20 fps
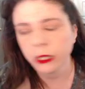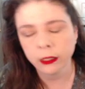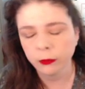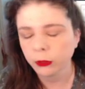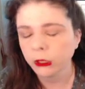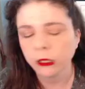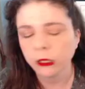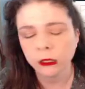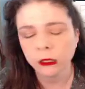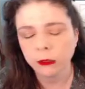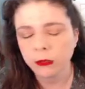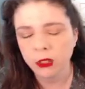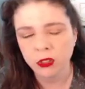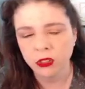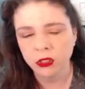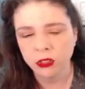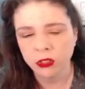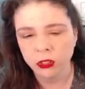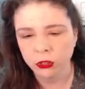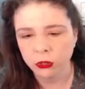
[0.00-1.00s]
completely
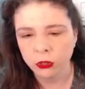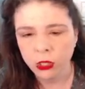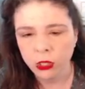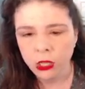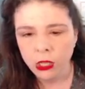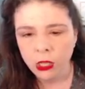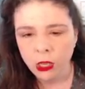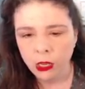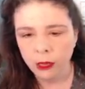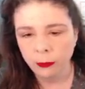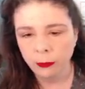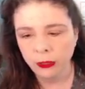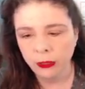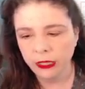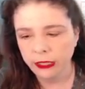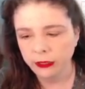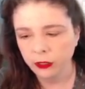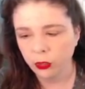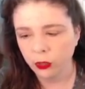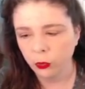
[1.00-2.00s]
missed it too. I
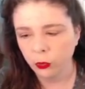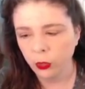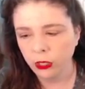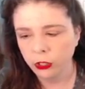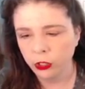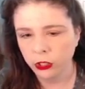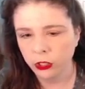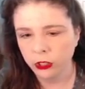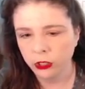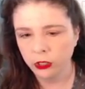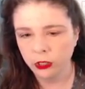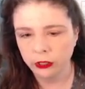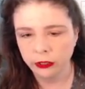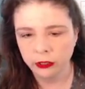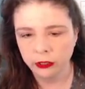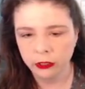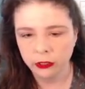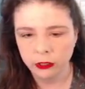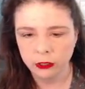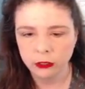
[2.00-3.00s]
plan to watch it
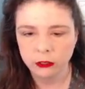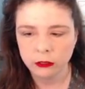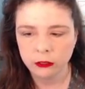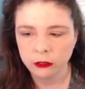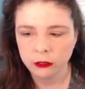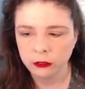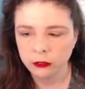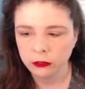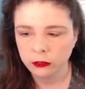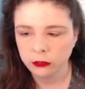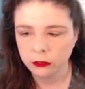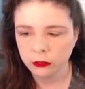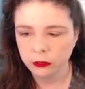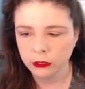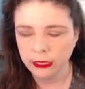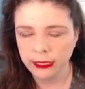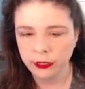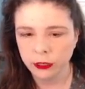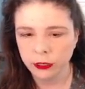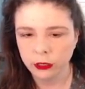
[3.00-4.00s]
on uh,
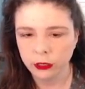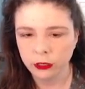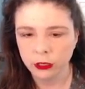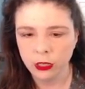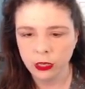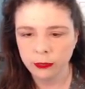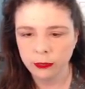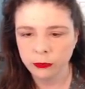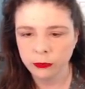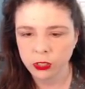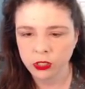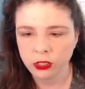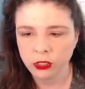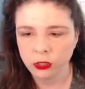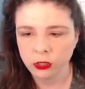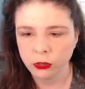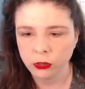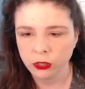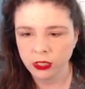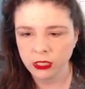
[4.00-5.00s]
later. I'm just
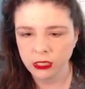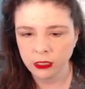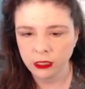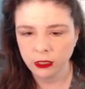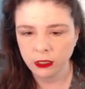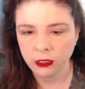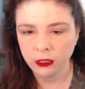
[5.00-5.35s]
so sick